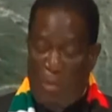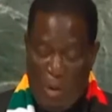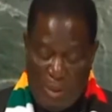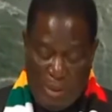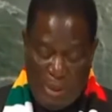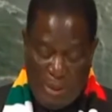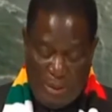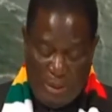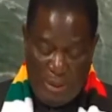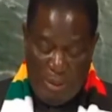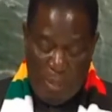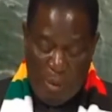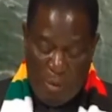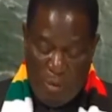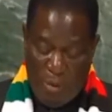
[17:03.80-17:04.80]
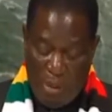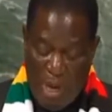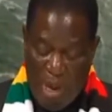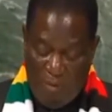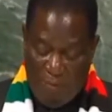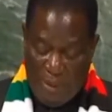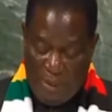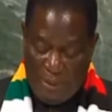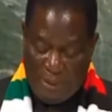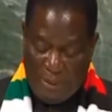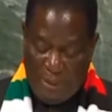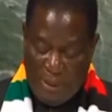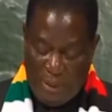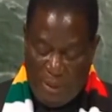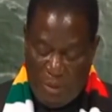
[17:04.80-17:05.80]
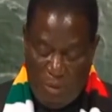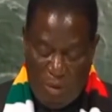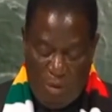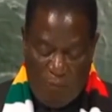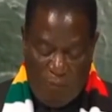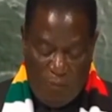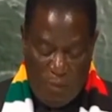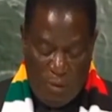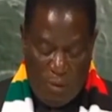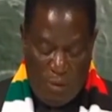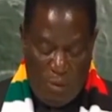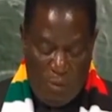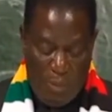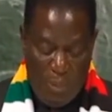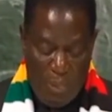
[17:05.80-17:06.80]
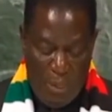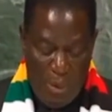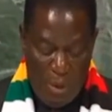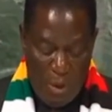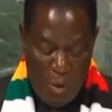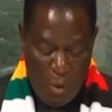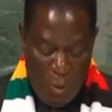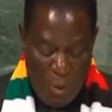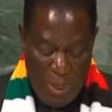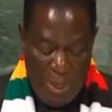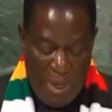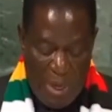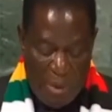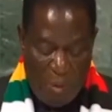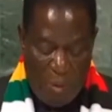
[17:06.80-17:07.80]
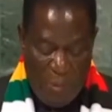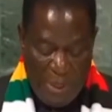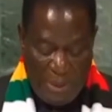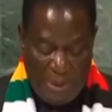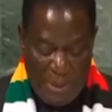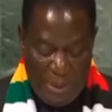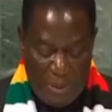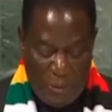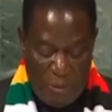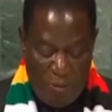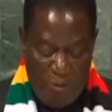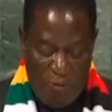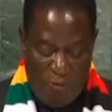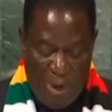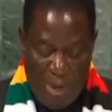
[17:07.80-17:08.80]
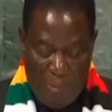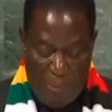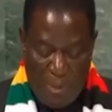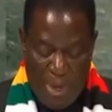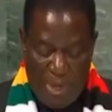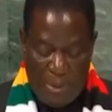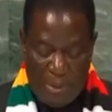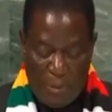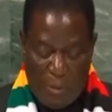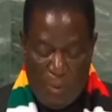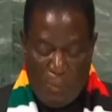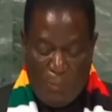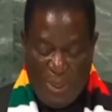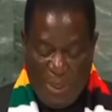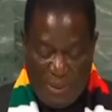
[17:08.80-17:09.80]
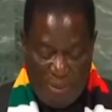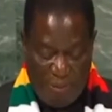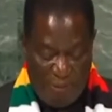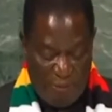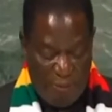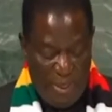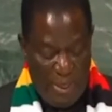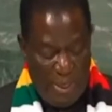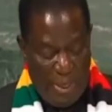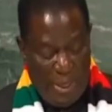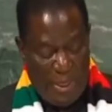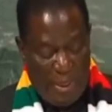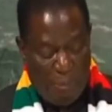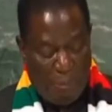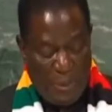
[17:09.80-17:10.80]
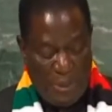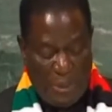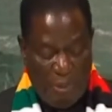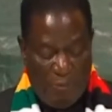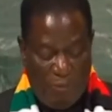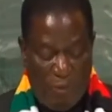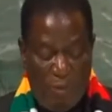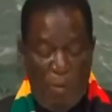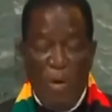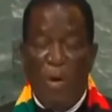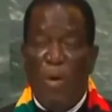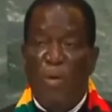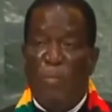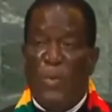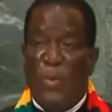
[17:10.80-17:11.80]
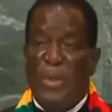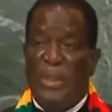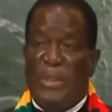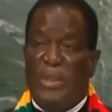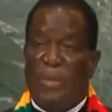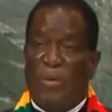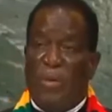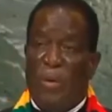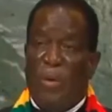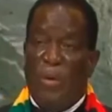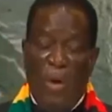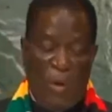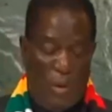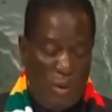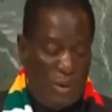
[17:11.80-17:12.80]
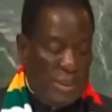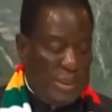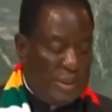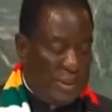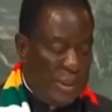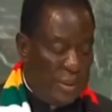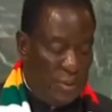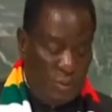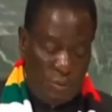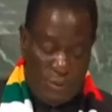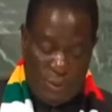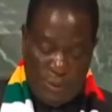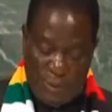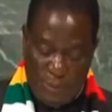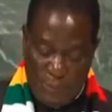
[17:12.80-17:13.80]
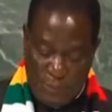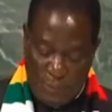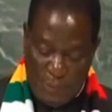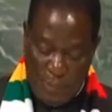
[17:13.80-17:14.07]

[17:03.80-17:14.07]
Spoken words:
democracy, good governance, and the rule of law, we are committed to vibrant, competitive, and peaceful political contestations.